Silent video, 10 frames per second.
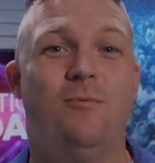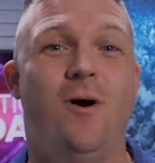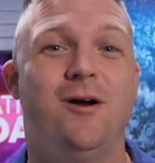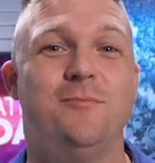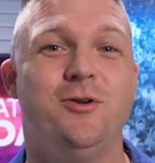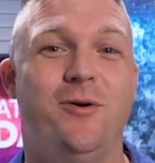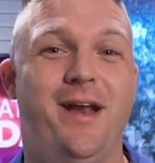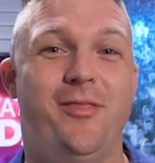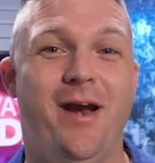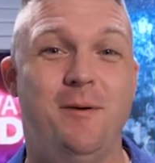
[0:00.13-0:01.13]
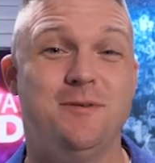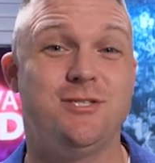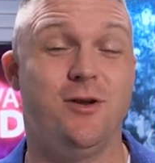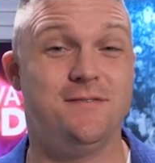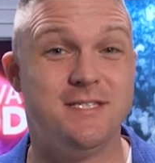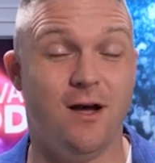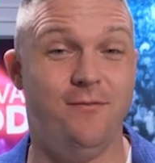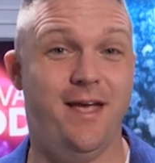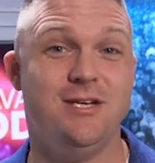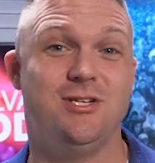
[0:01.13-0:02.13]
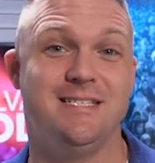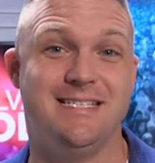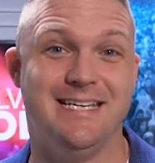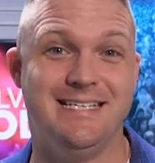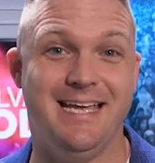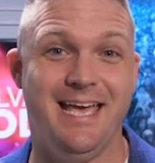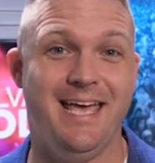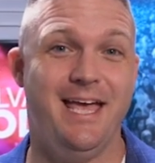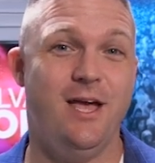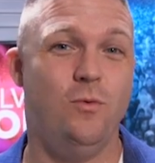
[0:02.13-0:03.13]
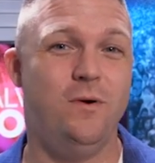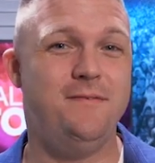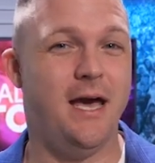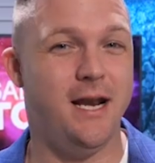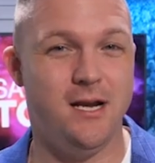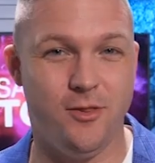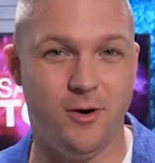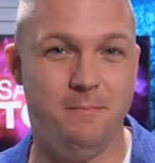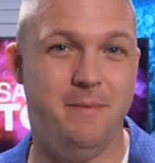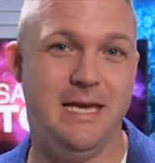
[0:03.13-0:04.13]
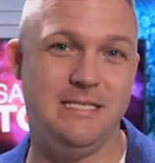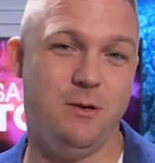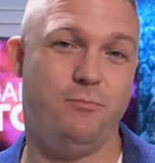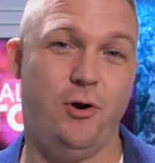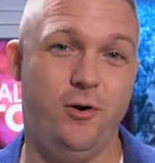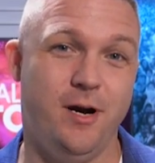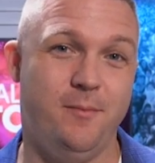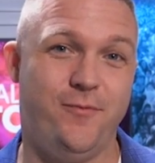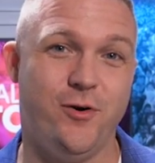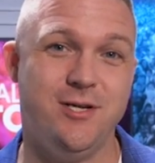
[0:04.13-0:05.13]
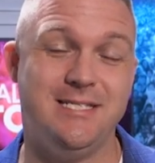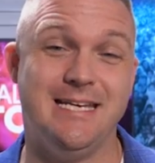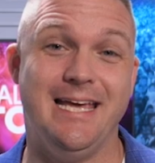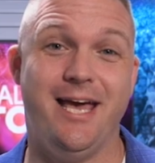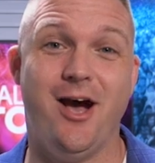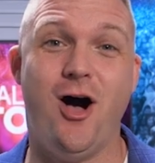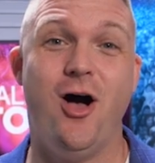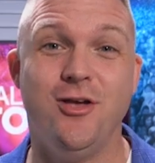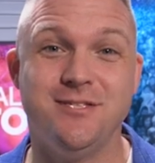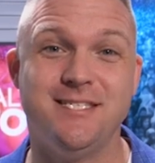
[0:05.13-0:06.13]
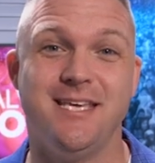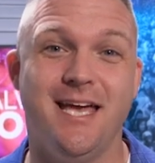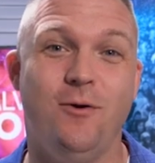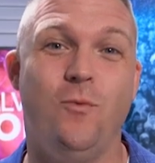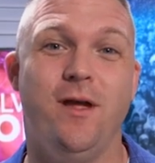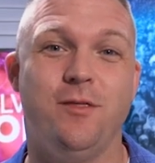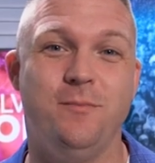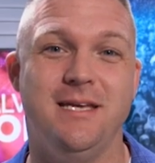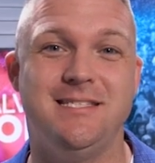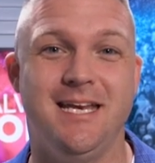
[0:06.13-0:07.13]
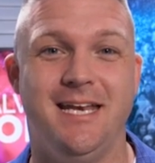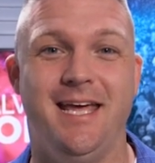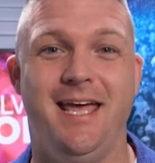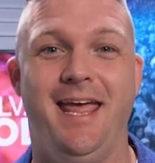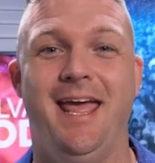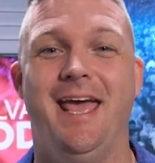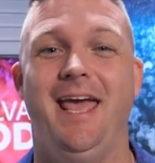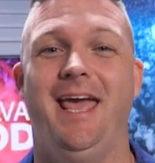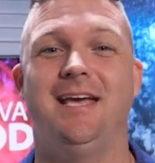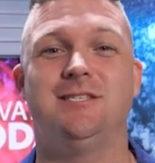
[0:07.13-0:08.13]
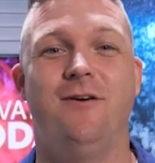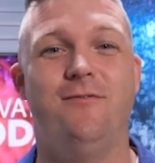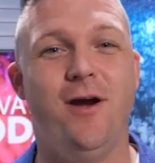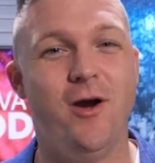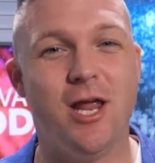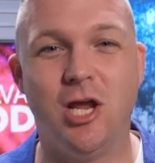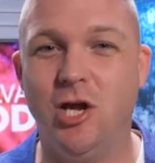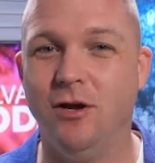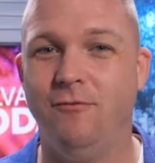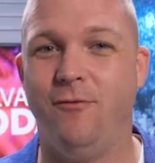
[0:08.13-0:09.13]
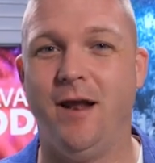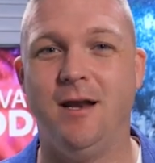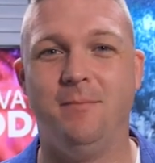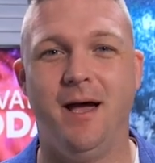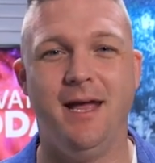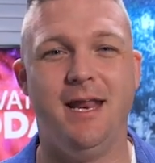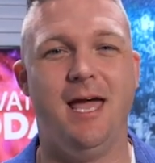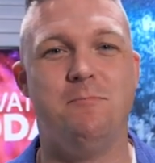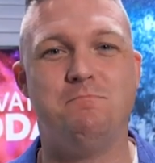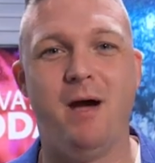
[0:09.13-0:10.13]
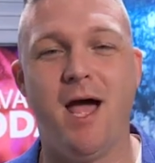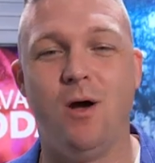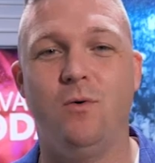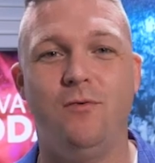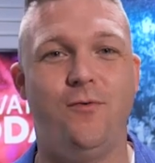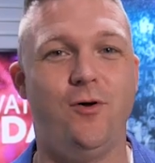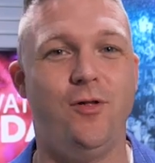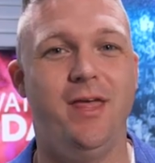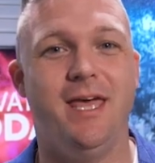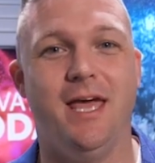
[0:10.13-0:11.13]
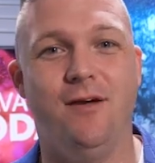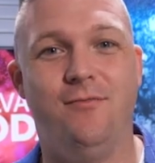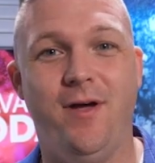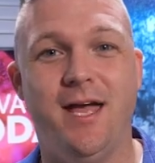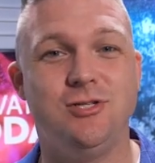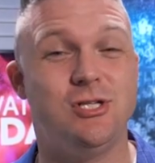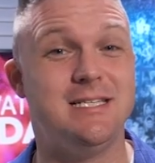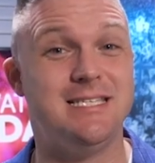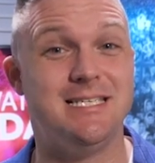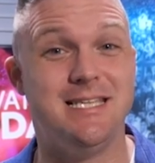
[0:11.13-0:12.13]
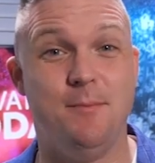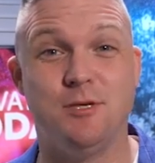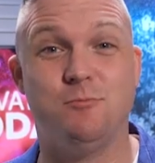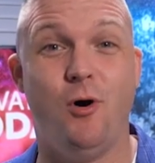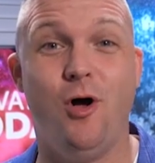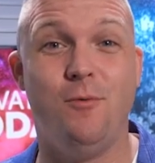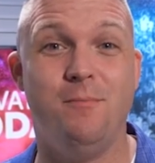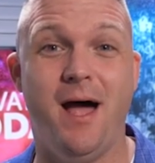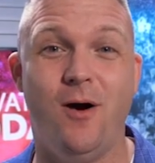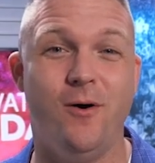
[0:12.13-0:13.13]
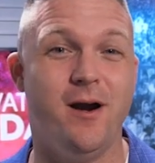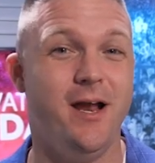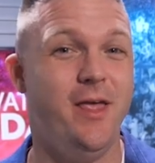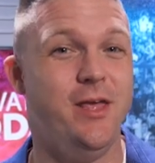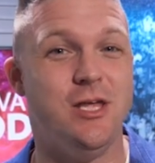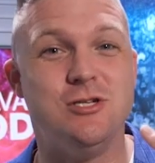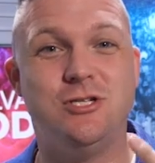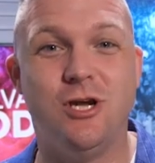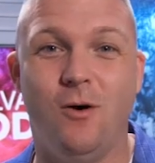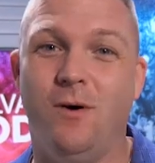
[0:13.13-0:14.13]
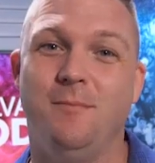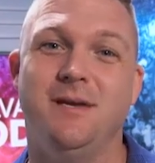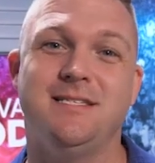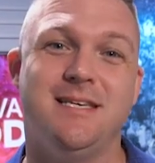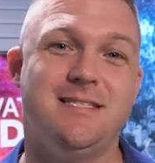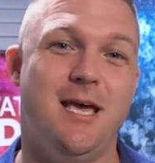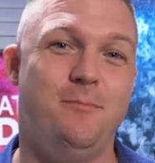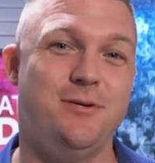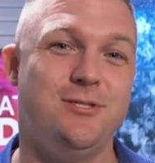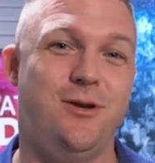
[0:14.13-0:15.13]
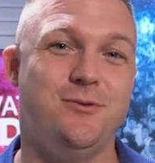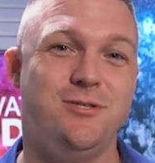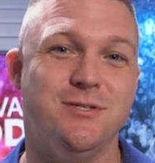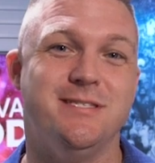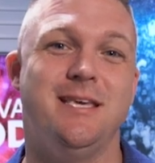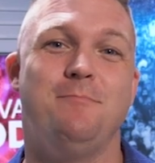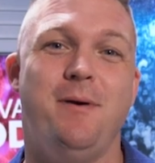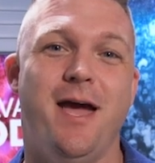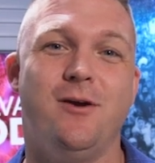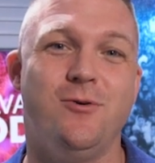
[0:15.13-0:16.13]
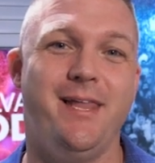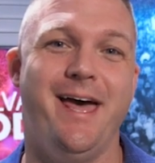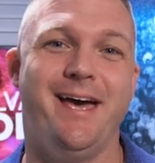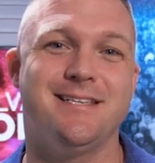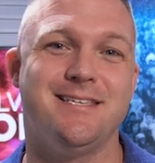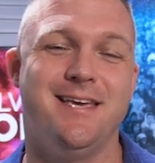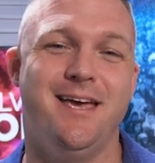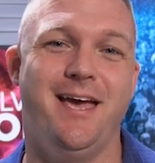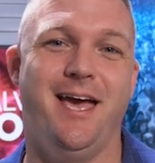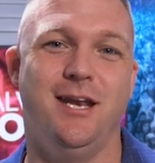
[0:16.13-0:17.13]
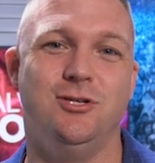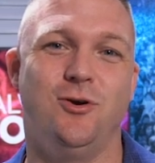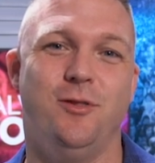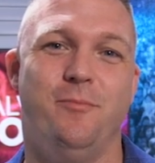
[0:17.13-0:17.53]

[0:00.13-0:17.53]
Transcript: and welcome to another episode of Salvation. Today, we've got another amazing program for you today. On set with me today is a very good friend of mine, a powerful evangelist. His name is Paul Maurer. You don't want to miss this episode, so sit back, relax, and enjoy the